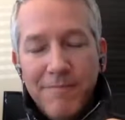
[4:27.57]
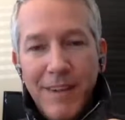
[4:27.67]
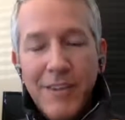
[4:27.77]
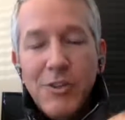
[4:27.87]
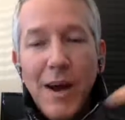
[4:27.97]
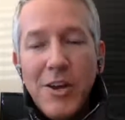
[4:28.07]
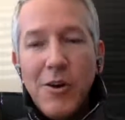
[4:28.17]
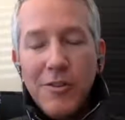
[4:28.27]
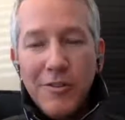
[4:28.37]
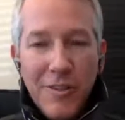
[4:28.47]
So I can go
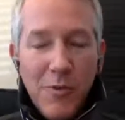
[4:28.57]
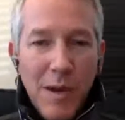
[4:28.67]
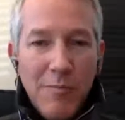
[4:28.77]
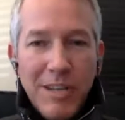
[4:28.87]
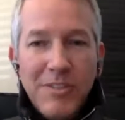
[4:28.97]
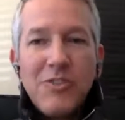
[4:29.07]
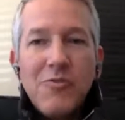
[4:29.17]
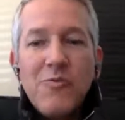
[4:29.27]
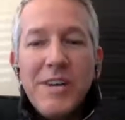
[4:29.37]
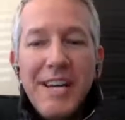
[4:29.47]
to those other websites to
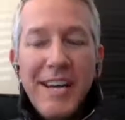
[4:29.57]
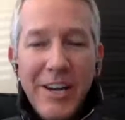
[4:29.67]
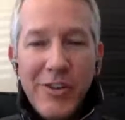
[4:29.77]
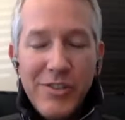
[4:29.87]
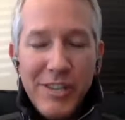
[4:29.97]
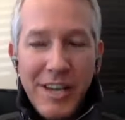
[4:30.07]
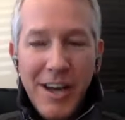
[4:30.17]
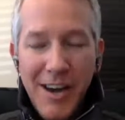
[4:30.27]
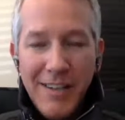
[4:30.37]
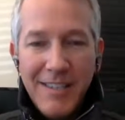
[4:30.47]
read interesting
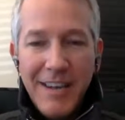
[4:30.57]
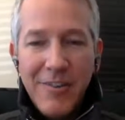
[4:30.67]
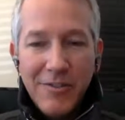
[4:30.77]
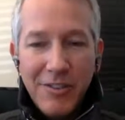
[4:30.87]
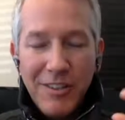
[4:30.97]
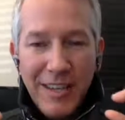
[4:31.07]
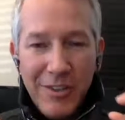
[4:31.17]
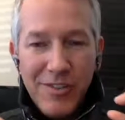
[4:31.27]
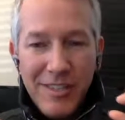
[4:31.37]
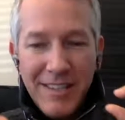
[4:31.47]
content. Those little
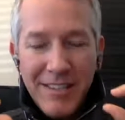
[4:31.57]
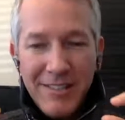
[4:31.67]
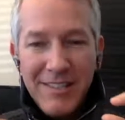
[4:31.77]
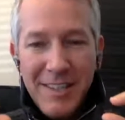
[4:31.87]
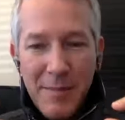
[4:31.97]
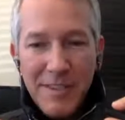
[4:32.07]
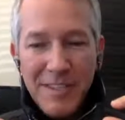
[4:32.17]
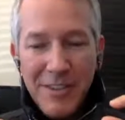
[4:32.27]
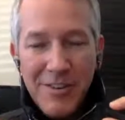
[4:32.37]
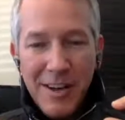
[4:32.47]
interesting little snippets
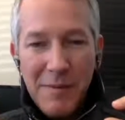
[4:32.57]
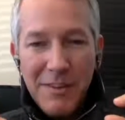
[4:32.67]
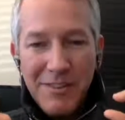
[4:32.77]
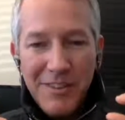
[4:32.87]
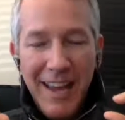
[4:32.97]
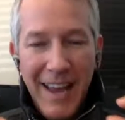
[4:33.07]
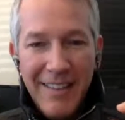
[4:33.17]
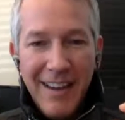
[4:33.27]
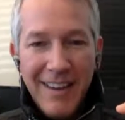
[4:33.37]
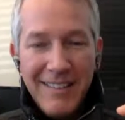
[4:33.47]
that you're talking about, those little
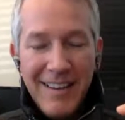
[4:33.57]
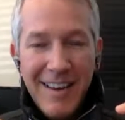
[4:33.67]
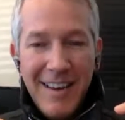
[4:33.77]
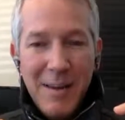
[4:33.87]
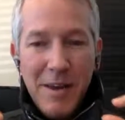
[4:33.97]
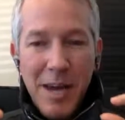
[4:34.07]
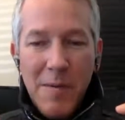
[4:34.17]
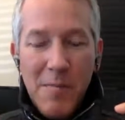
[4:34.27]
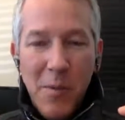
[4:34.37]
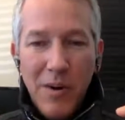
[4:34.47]
headlines, become
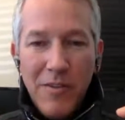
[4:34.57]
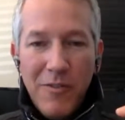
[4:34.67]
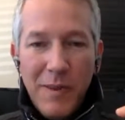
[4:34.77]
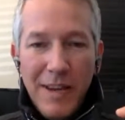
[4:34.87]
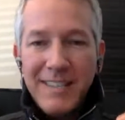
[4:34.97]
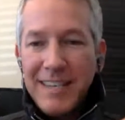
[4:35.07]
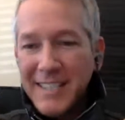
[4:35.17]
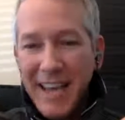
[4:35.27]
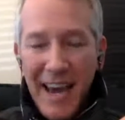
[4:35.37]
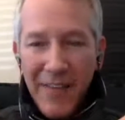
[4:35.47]
important for me because I
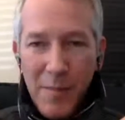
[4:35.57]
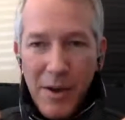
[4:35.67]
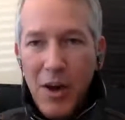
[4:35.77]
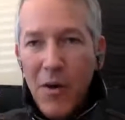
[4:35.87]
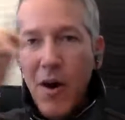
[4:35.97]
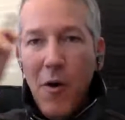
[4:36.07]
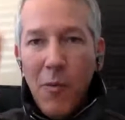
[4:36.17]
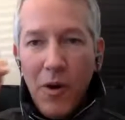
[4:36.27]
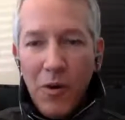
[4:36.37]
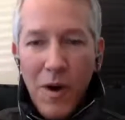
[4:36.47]
scan them and go,
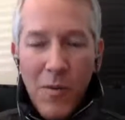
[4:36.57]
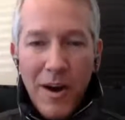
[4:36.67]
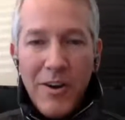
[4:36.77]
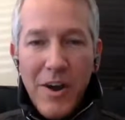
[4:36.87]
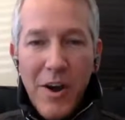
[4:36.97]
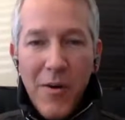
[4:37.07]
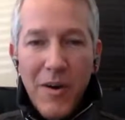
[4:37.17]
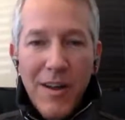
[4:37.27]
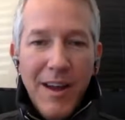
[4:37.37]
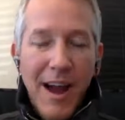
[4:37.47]
what do I want to know?
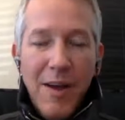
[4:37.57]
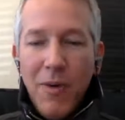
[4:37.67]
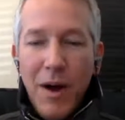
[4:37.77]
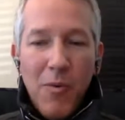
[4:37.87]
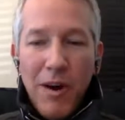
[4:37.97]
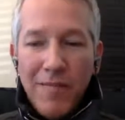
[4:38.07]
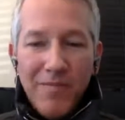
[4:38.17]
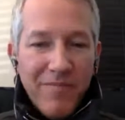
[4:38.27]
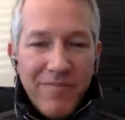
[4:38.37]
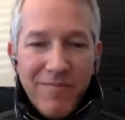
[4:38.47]
I want
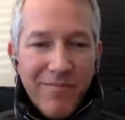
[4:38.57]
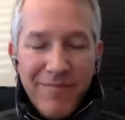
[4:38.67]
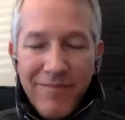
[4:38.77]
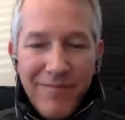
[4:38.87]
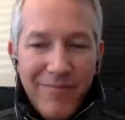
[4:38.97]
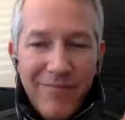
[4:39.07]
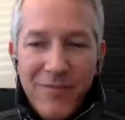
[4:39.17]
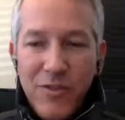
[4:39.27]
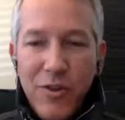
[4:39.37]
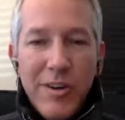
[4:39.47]

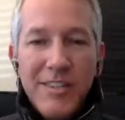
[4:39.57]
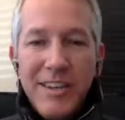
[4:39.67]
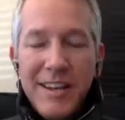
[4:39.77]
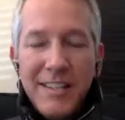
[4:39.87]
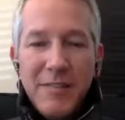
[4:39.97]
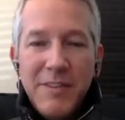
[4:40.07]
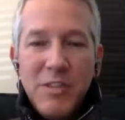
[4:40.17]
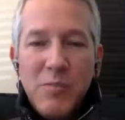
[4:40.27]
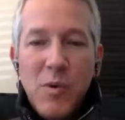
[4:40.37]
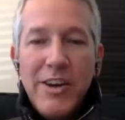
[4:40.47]
30 seconds of
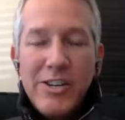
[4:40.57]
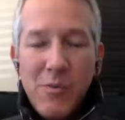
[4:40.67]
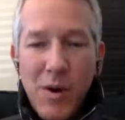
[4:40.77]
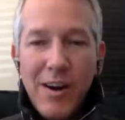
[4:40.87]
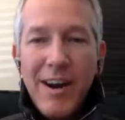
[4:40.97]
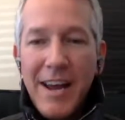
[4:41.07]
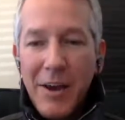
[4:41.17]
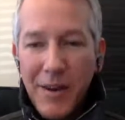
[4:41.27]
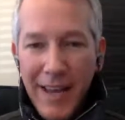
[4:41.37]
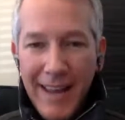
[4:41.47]
inspiration. Where can I
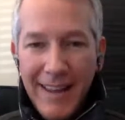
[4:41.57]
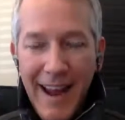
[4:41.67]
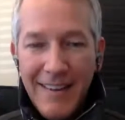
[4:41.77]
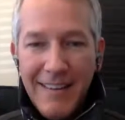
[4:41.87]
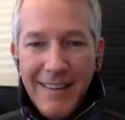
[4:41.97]
go to get that?